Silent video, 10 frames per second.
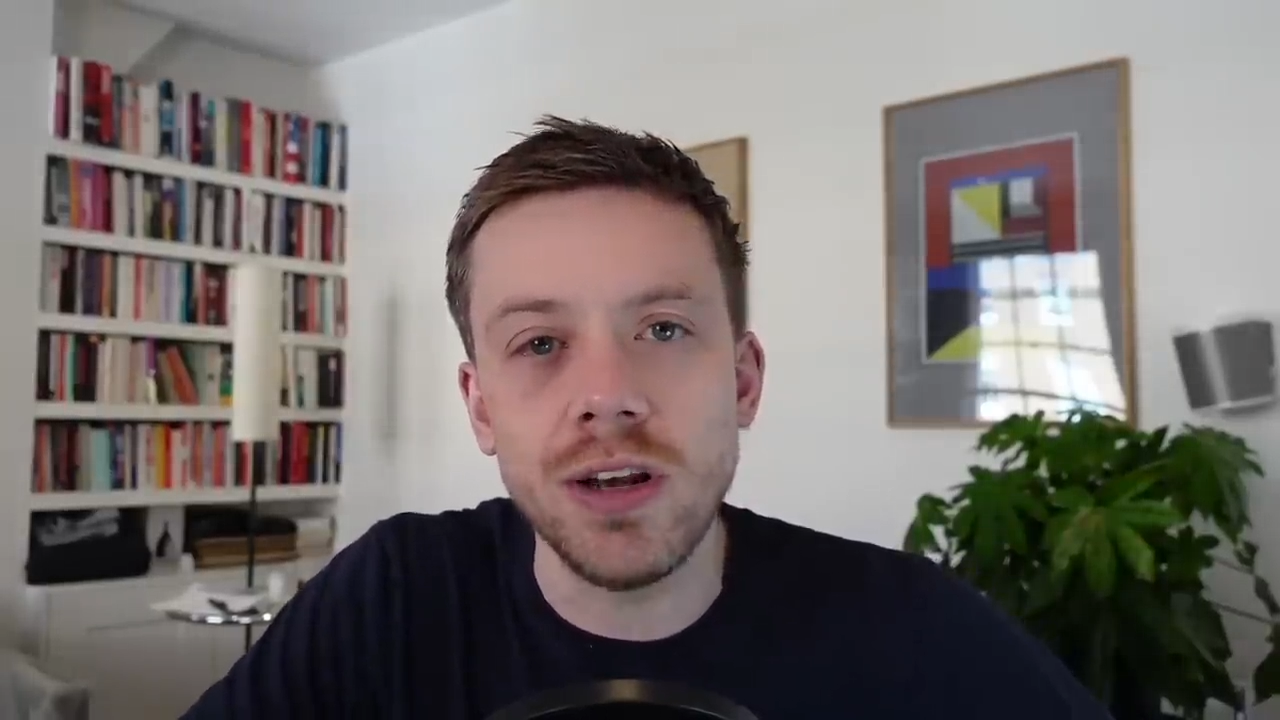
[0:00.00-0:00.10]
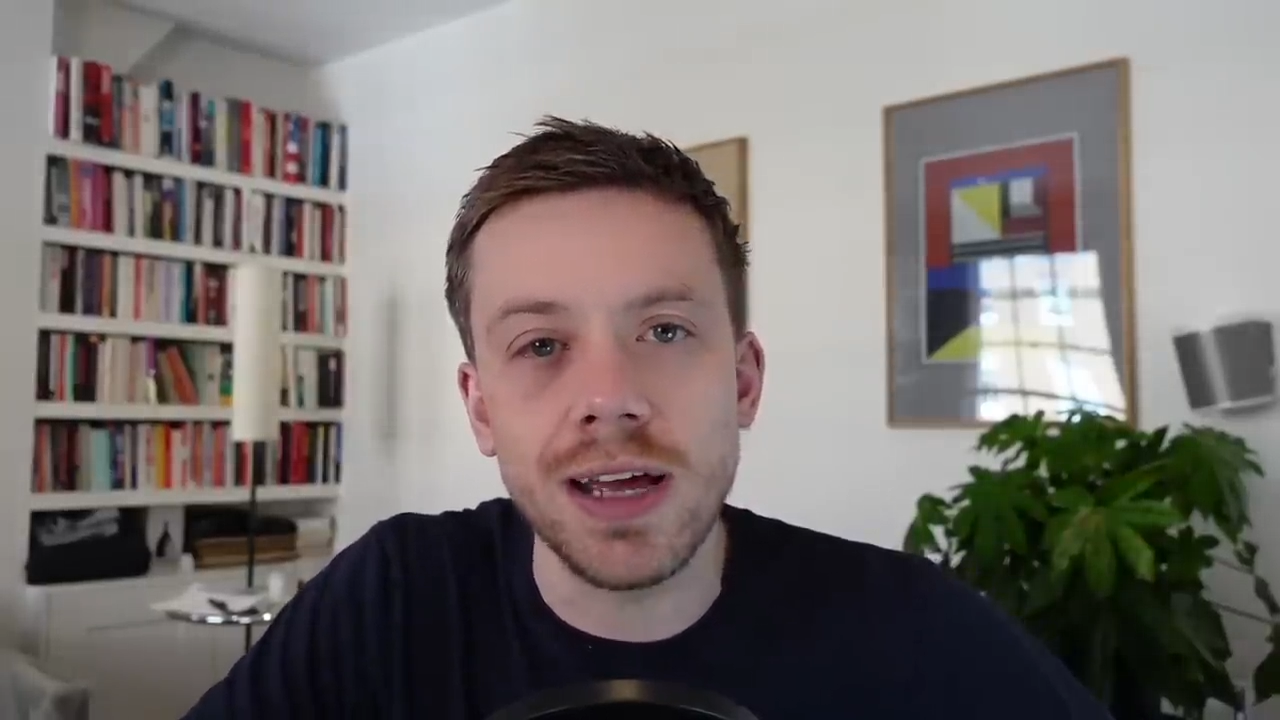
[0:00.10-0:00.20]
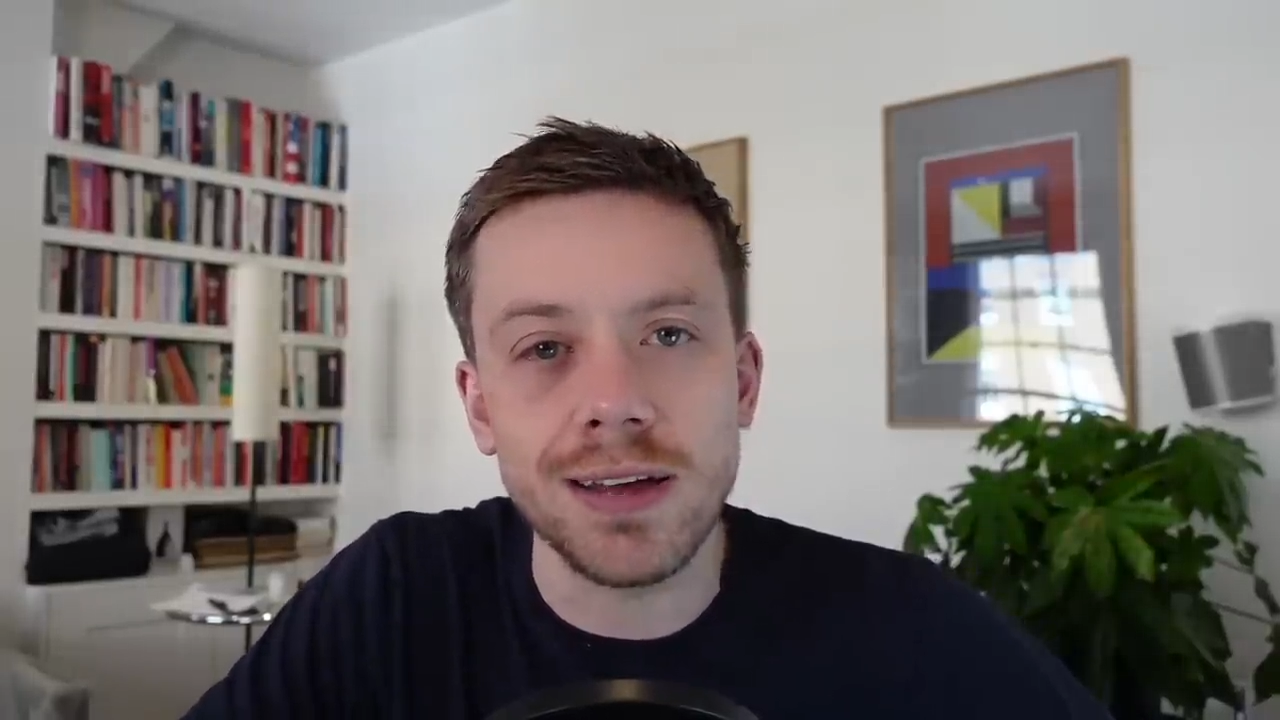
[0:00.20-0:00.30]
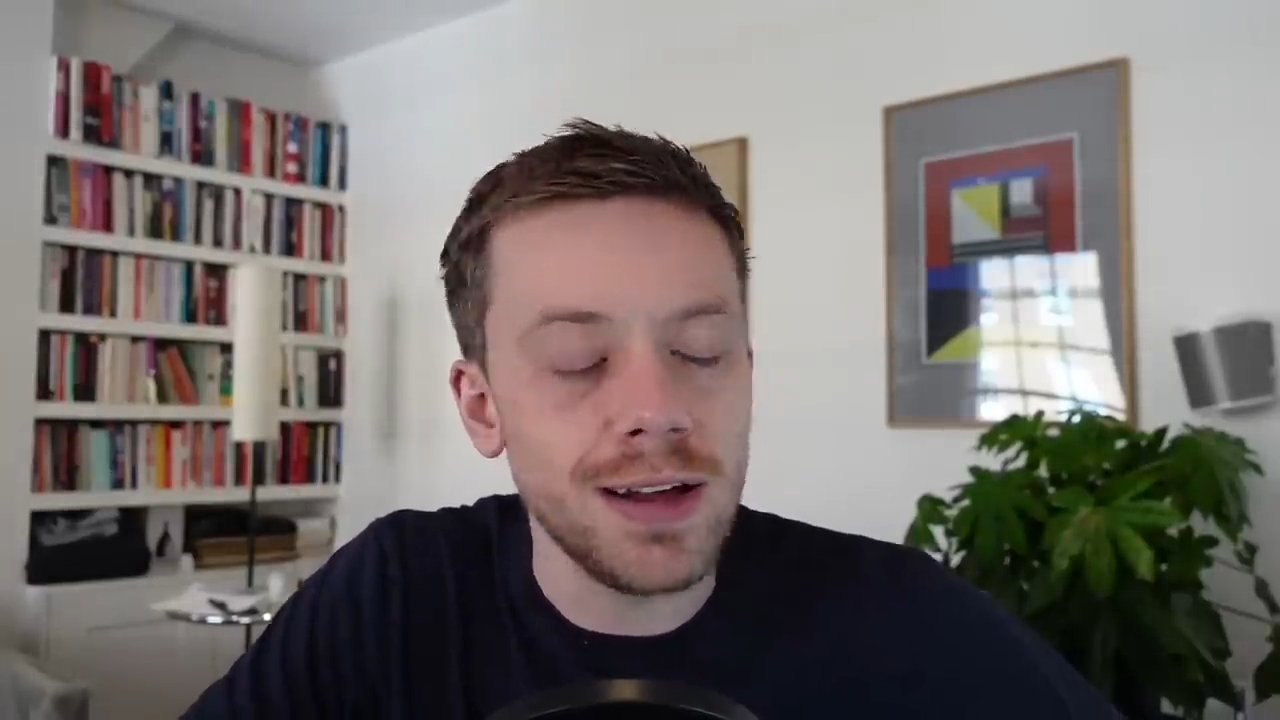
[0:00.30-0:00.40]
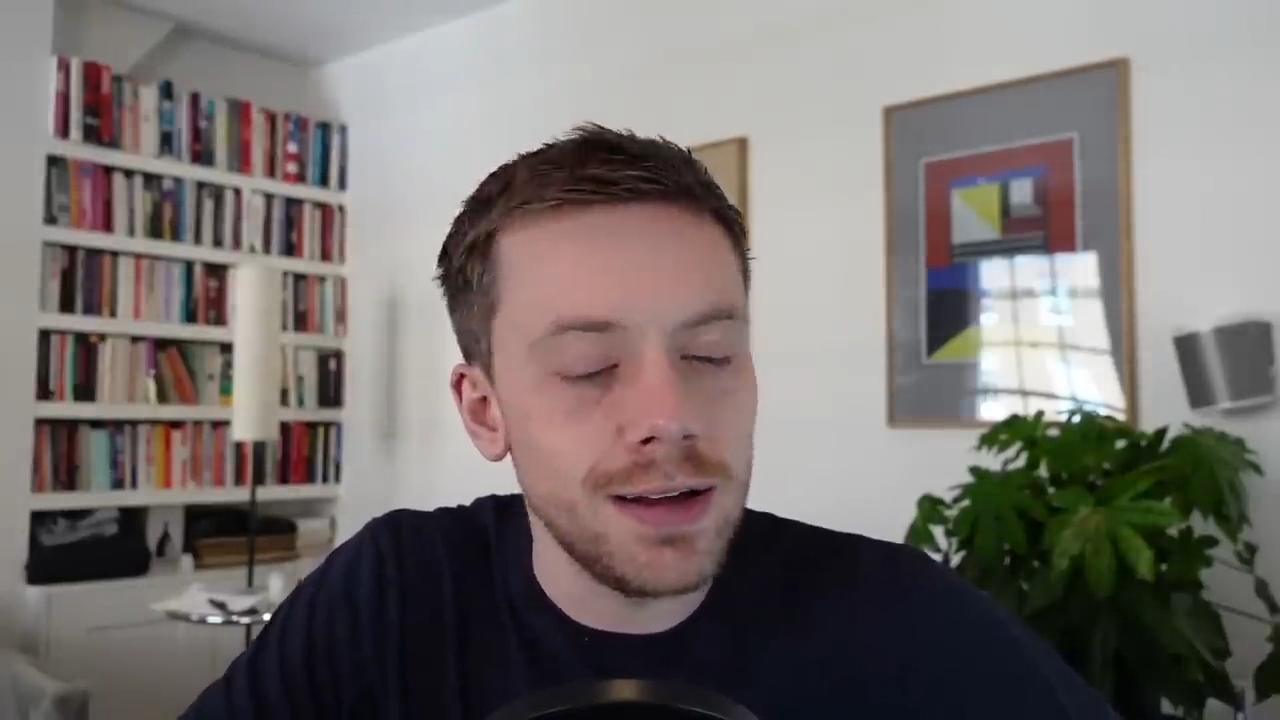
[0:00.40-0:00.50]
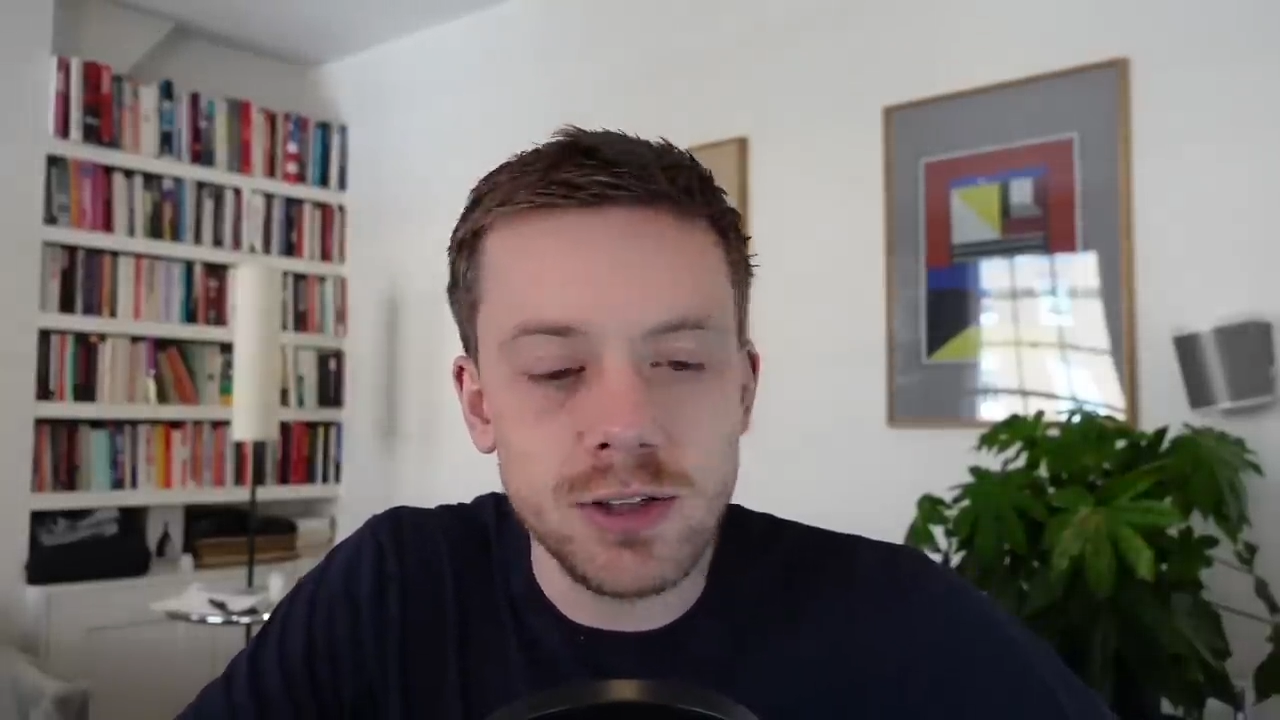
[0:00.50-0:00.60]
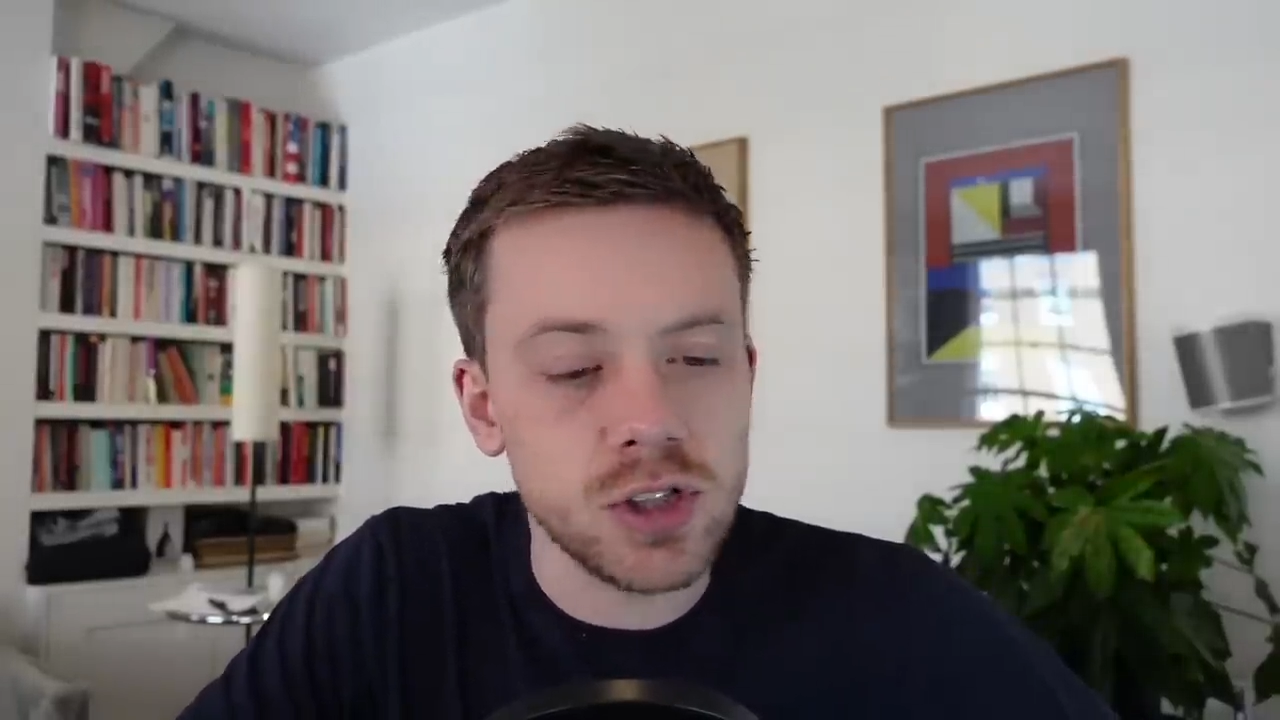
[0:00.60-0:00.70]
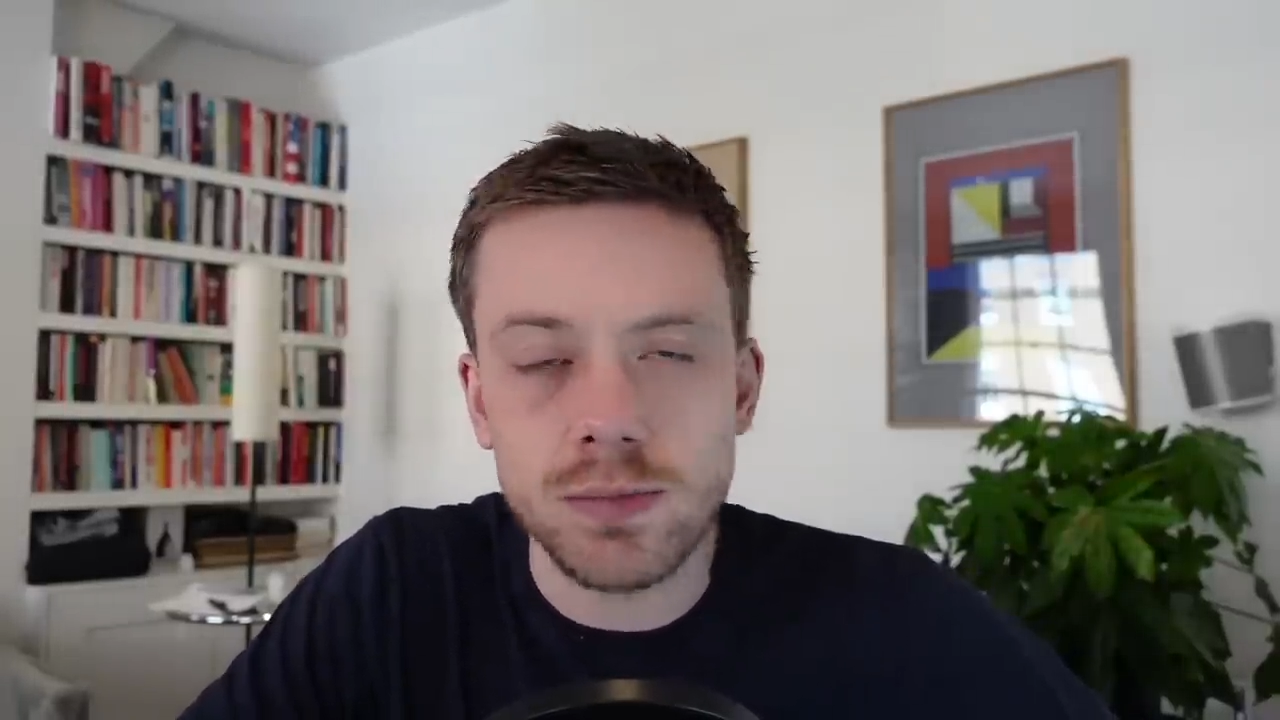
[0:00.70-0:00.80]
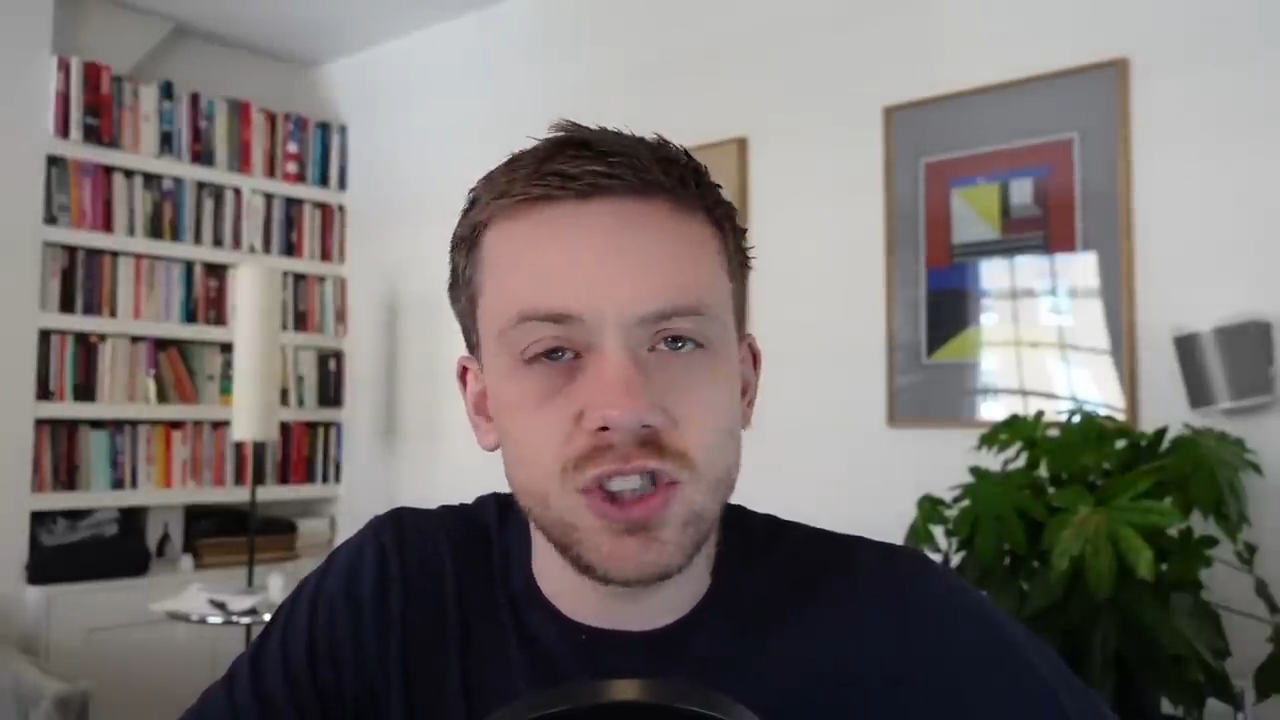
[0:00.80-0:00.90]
that just